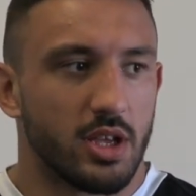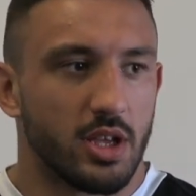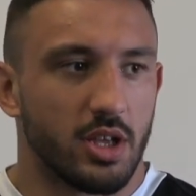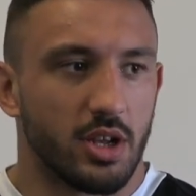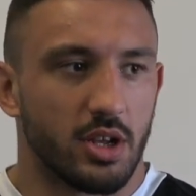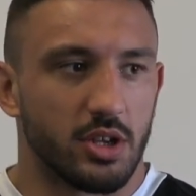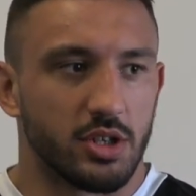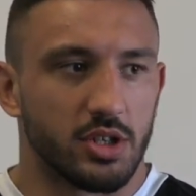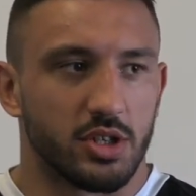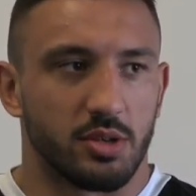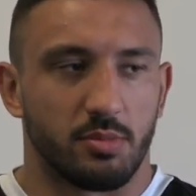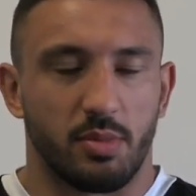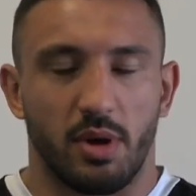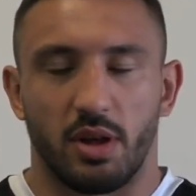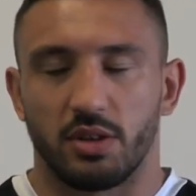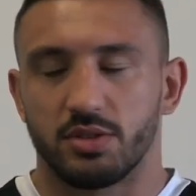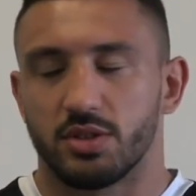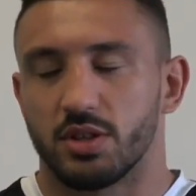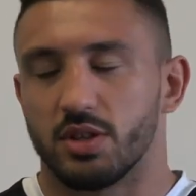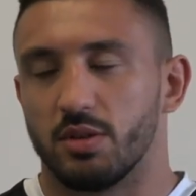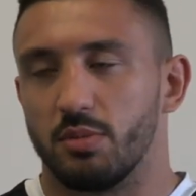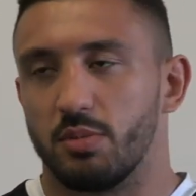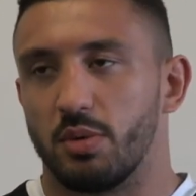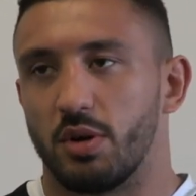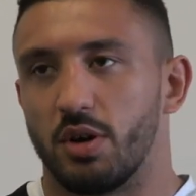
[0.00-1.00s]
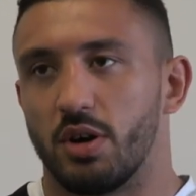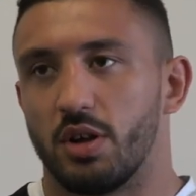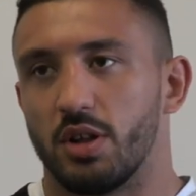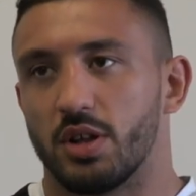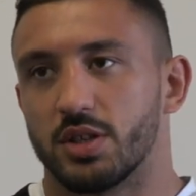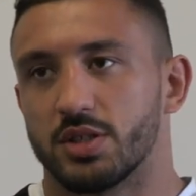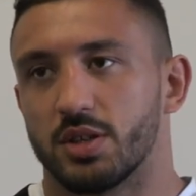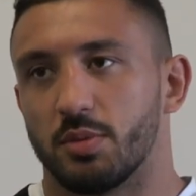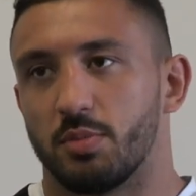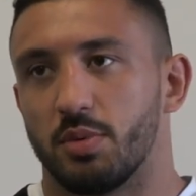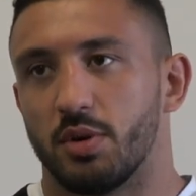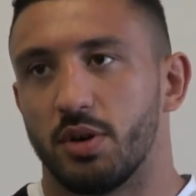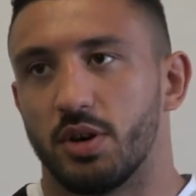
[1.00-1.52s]
You know, just a bounce of the ball, I
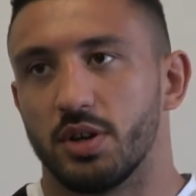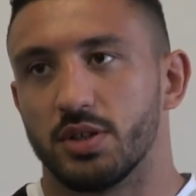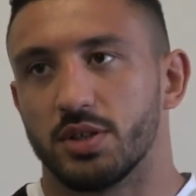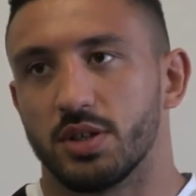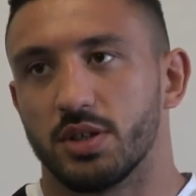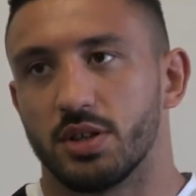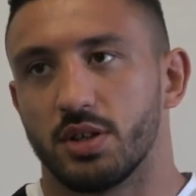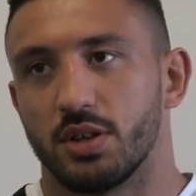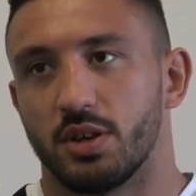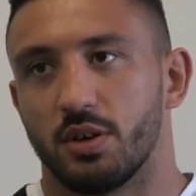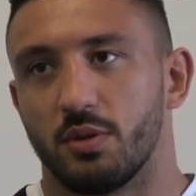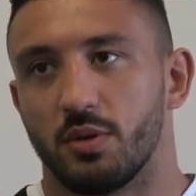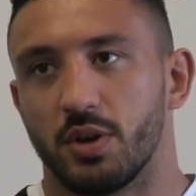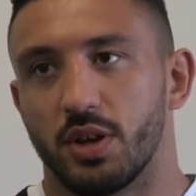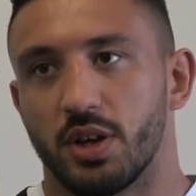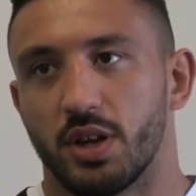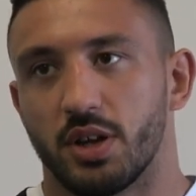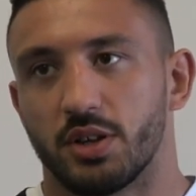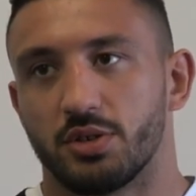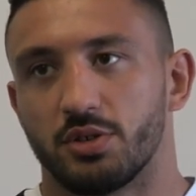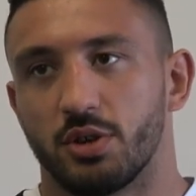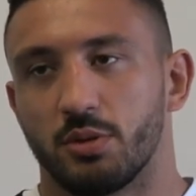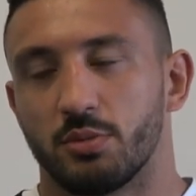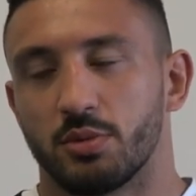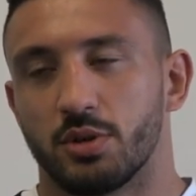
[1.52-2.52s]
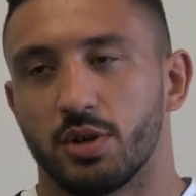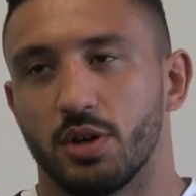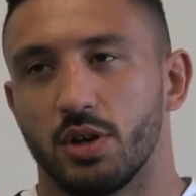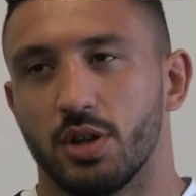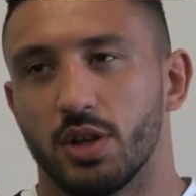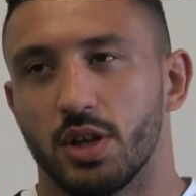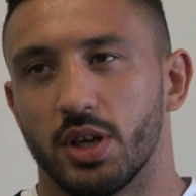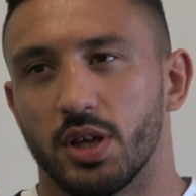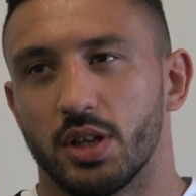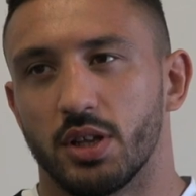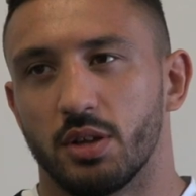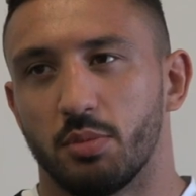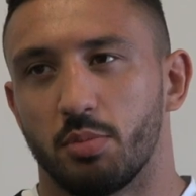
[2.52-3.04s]
suppose. You know, we had a drop
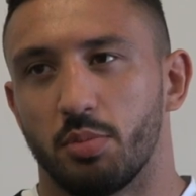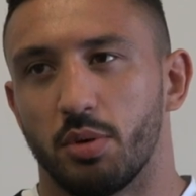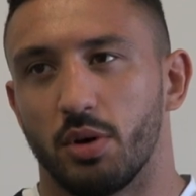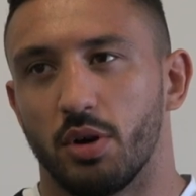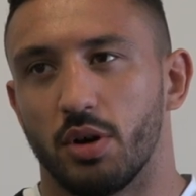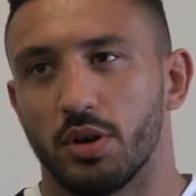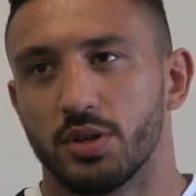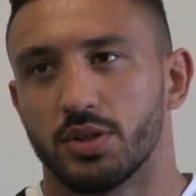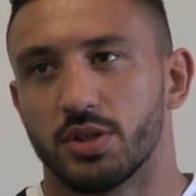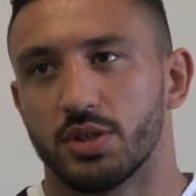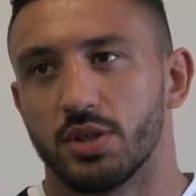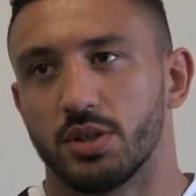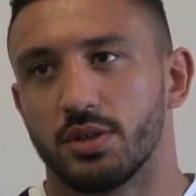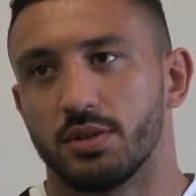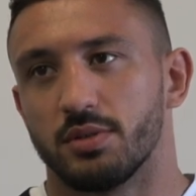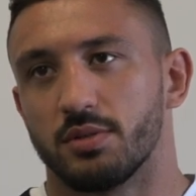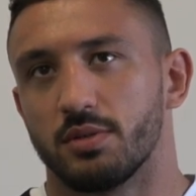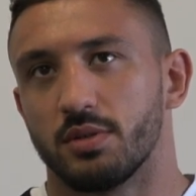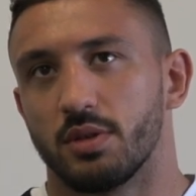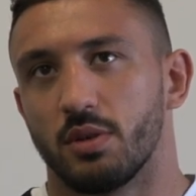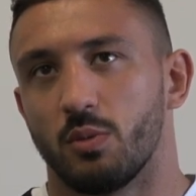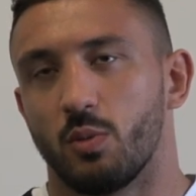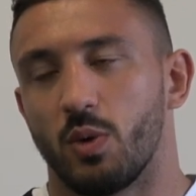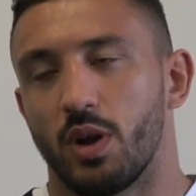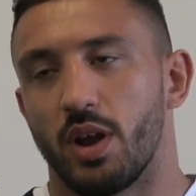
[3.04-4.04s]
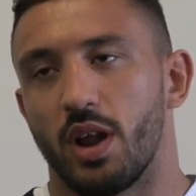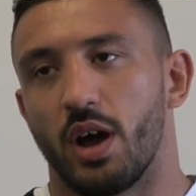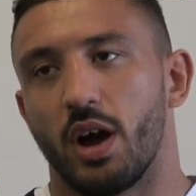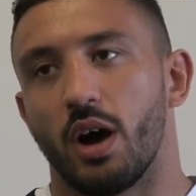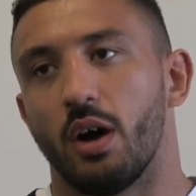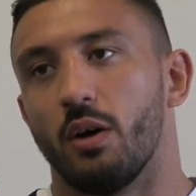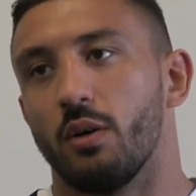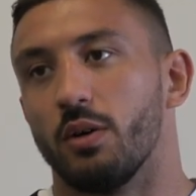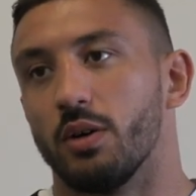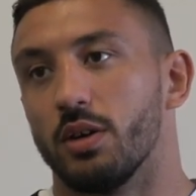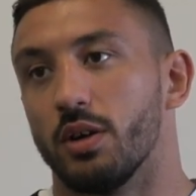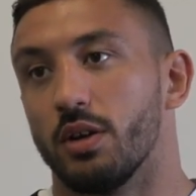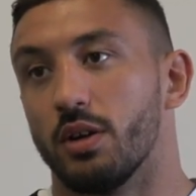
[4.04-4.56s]
goal at the post and went
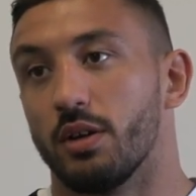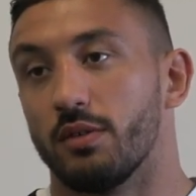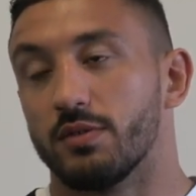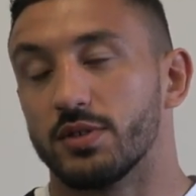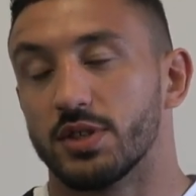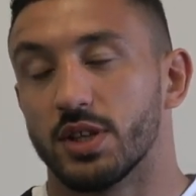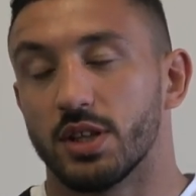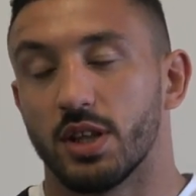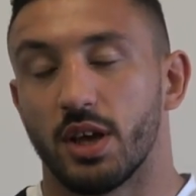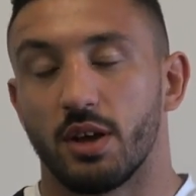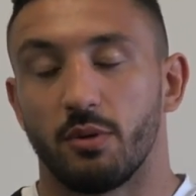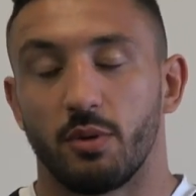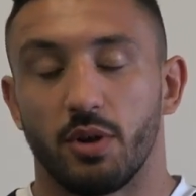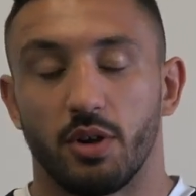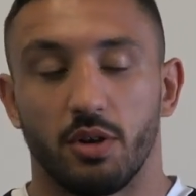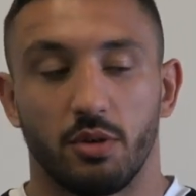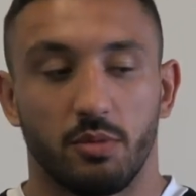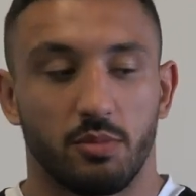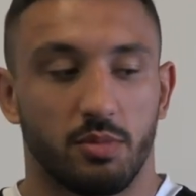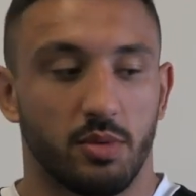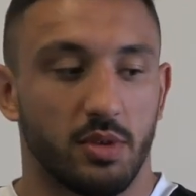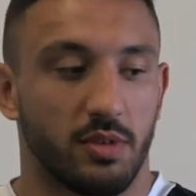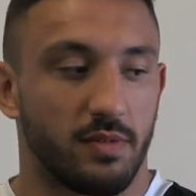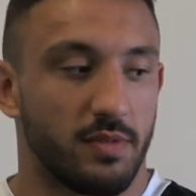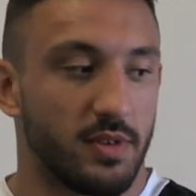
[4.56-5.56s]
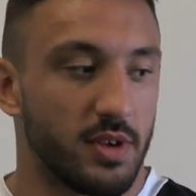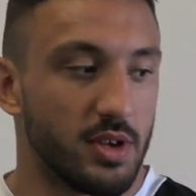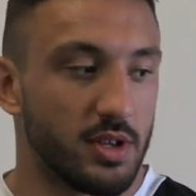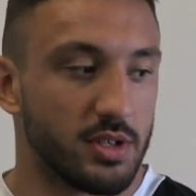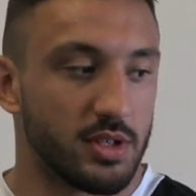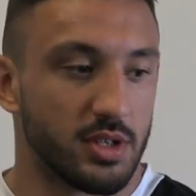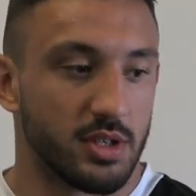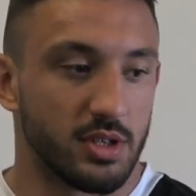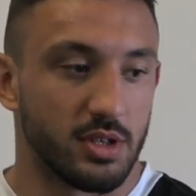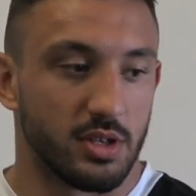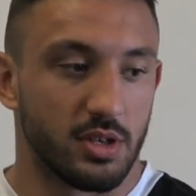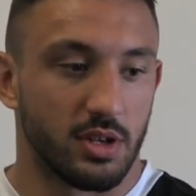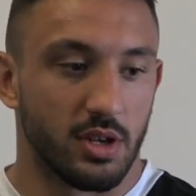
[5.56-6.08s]
out, and obviously they went up the field
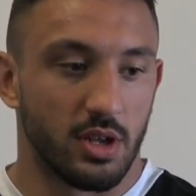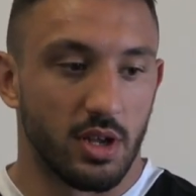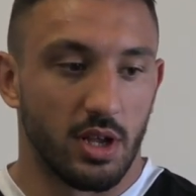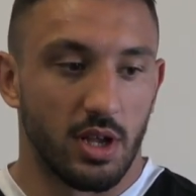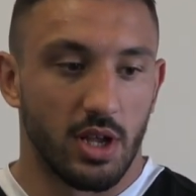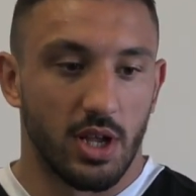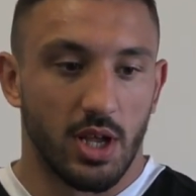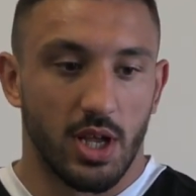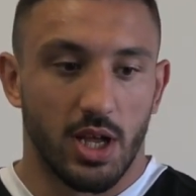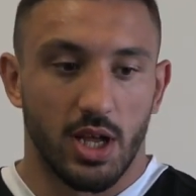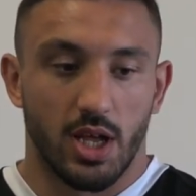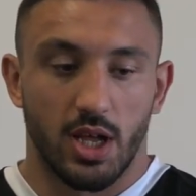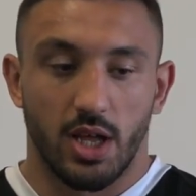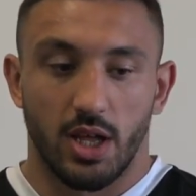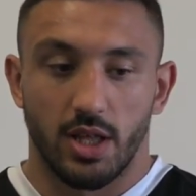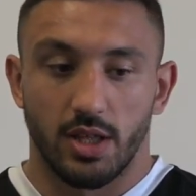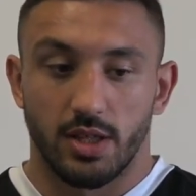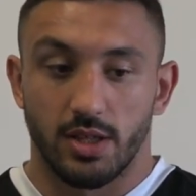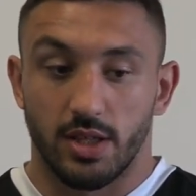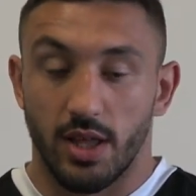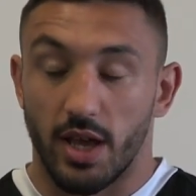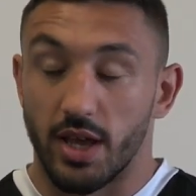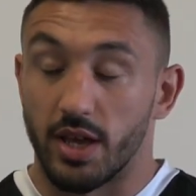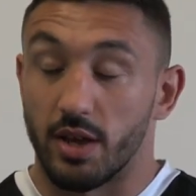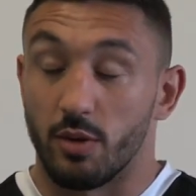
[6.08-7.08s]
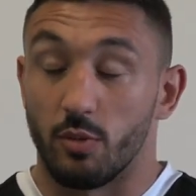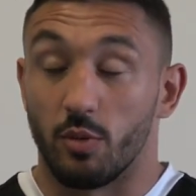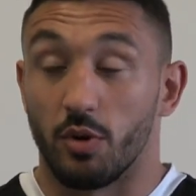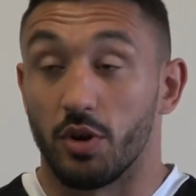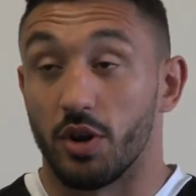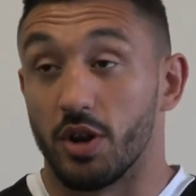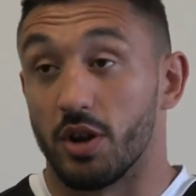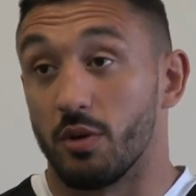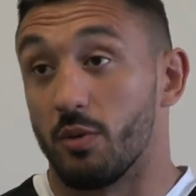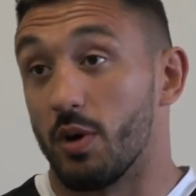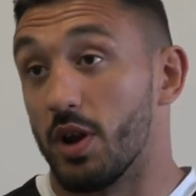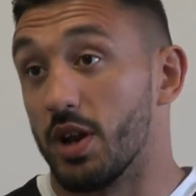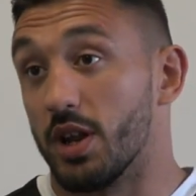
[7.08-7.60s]
and they hit one
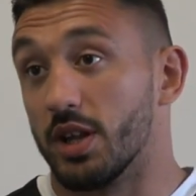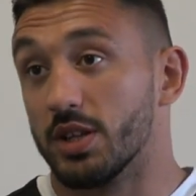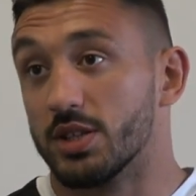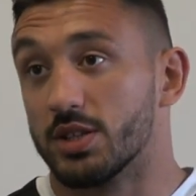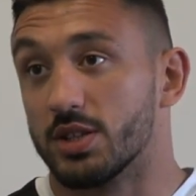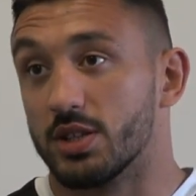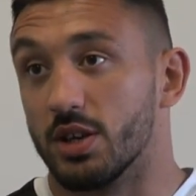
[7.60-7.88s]
and it went in.